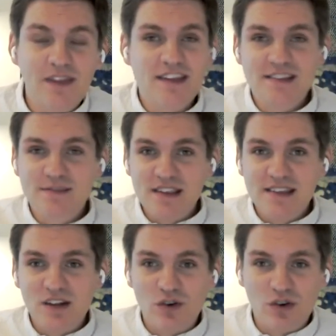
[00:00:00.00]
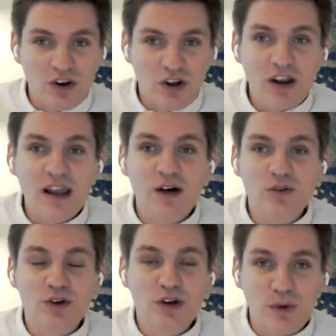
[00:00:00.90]
And this means that you're not
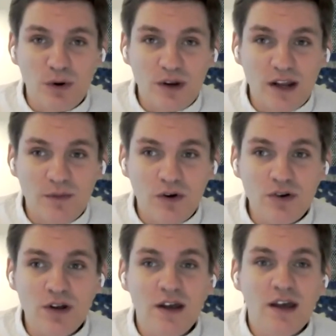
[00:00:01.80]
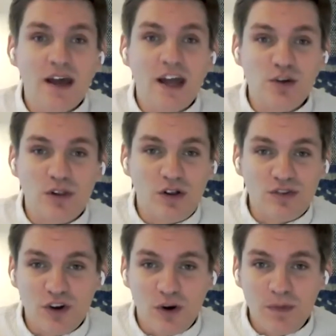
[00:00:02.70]
allowed to quote anyone, and you
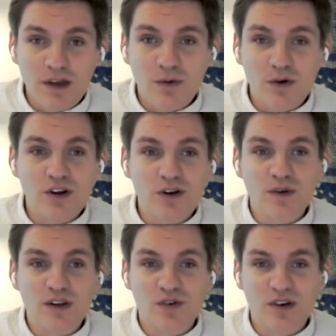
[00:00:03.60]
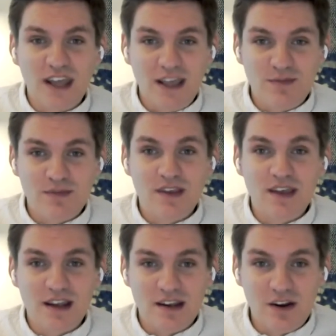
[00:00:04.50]
will also not be quoted with your name
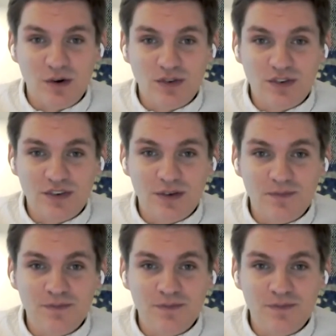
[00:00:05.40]
in the notes.